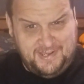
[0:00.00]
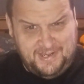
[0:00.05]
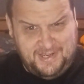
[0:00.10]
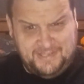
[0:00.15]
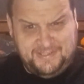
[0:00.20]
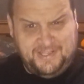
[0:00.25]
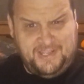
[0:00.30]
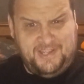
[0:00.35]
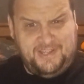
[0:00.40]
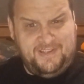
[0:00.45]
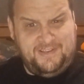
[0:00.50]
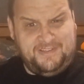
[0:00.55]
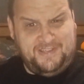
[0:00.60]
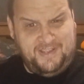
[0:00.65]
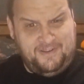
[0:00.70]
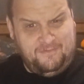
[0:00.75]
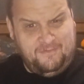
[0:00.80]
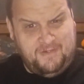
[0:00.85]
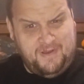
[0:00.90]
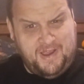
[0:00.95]
I say, he
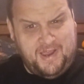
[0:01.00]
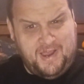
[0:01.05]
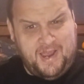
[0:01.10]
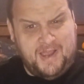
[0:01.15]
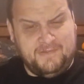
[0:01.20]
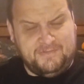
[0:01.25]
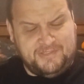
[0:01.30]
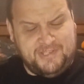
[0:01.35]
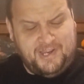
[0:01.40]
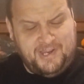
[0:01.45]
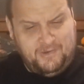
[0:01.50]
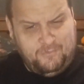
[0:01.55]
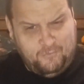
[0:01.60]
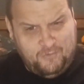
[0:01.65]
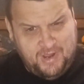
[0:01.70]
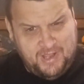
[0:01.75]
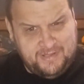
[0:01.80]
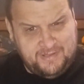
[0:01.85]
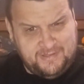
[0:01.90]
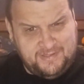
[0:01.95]
said, I'm sorry,
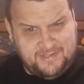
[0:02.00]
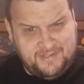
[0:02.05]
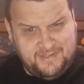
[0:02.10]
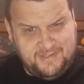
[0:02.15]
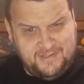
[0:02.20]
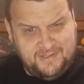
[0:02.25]
what?